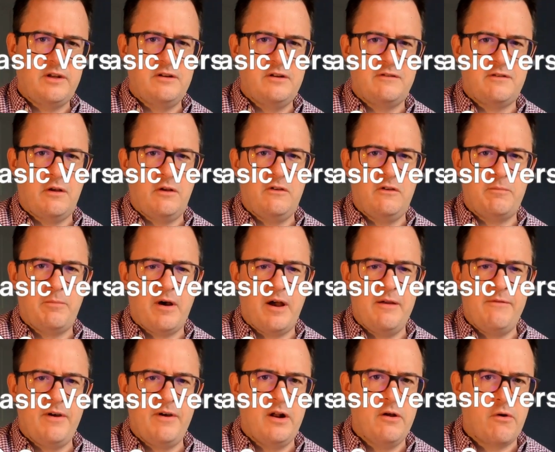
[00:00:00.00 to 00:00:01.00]
as those by
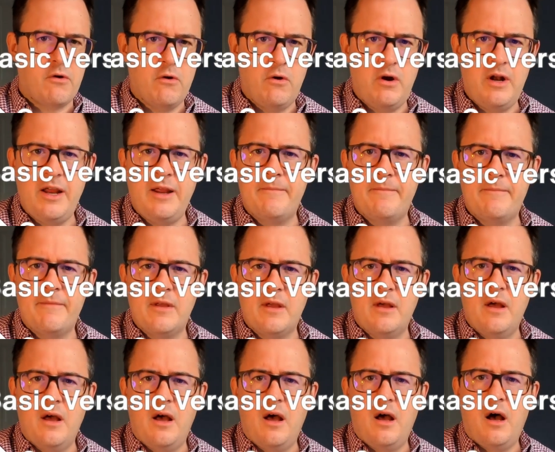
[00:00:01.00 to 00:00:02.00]
Fenaroli,
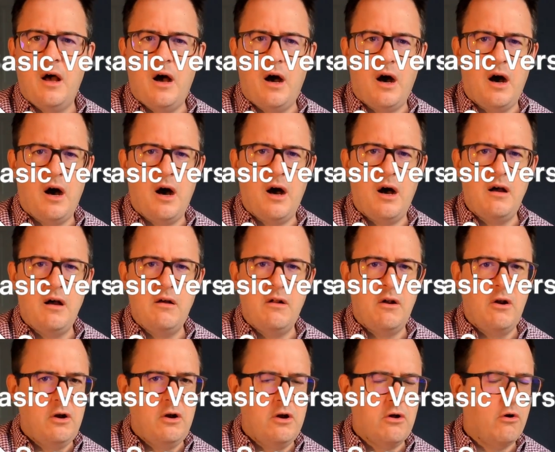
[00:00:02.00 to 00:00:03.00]
are
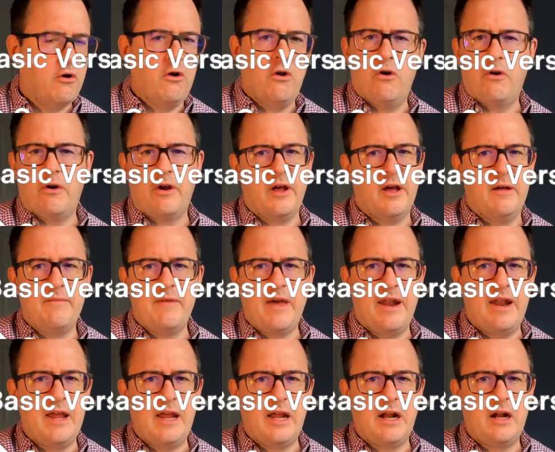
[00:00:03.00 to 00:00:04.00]
a lot longer
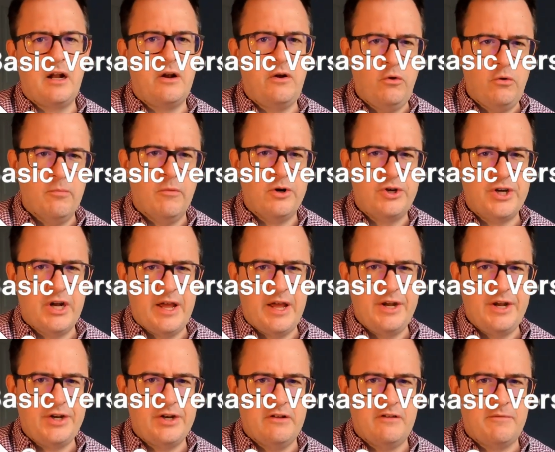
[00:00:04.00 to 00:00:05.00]
and they include
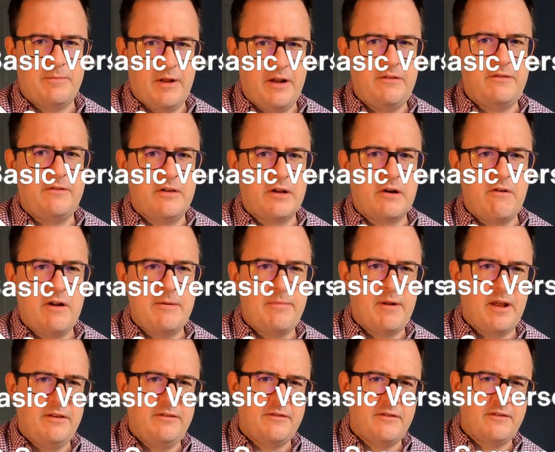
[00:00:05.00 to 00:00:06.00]
modulations, but this is a great
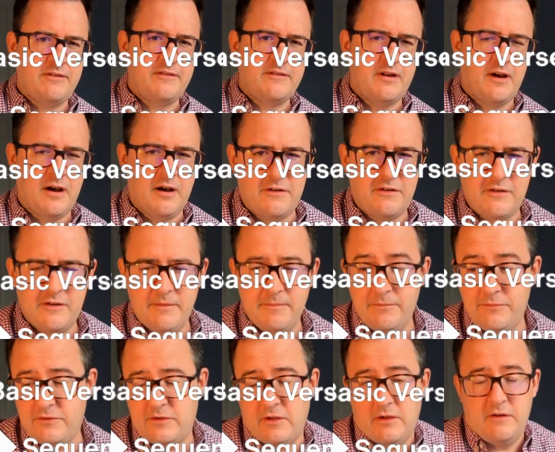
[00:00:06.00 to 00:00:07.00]
place to start.
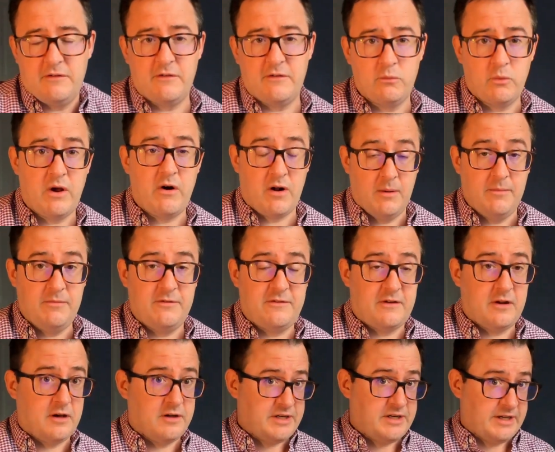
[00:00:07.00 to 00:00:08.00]
So this is where I'm
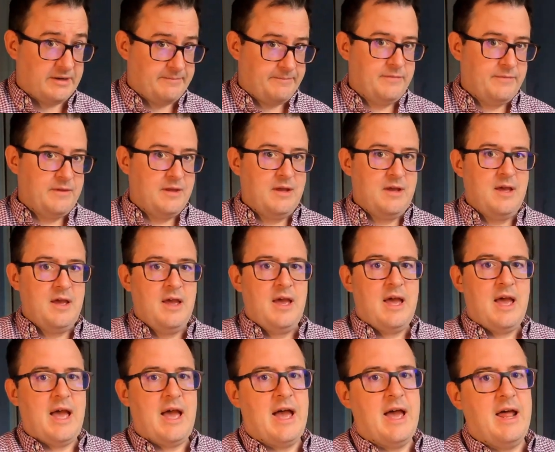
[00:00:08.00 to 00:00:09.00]
starting.
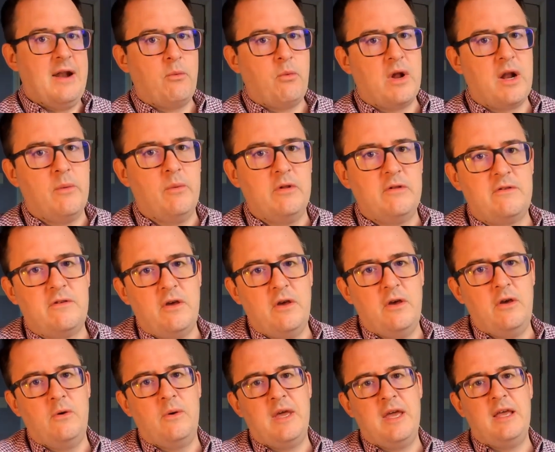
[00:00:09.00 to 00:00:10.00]
And what I will
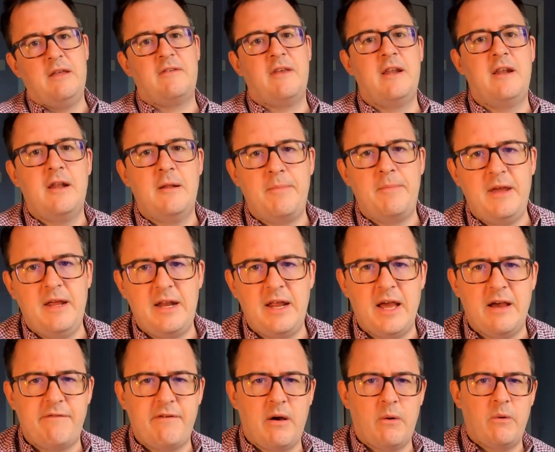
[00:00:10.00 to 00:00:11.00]
do is, in the
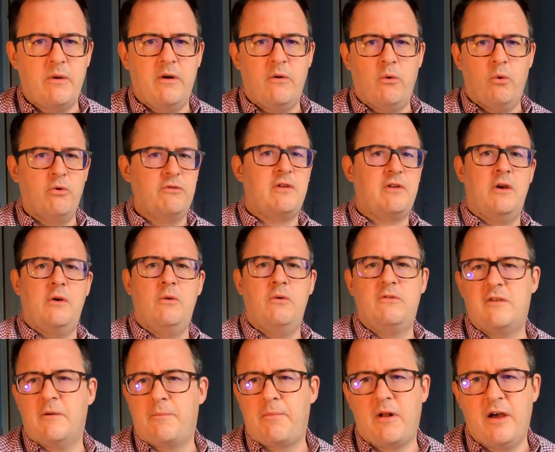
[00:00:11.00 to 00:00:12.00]
PDF, I will also
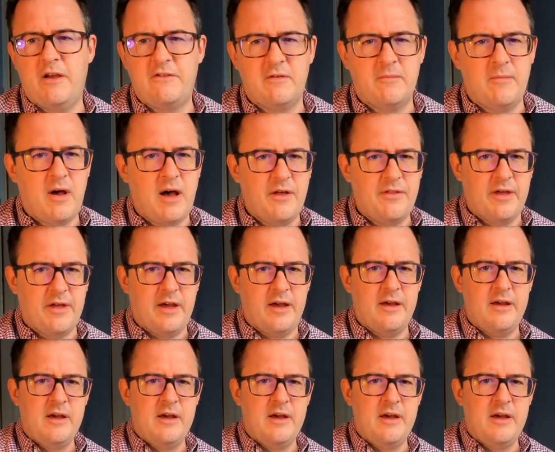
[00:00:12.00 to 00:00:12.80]
supply some other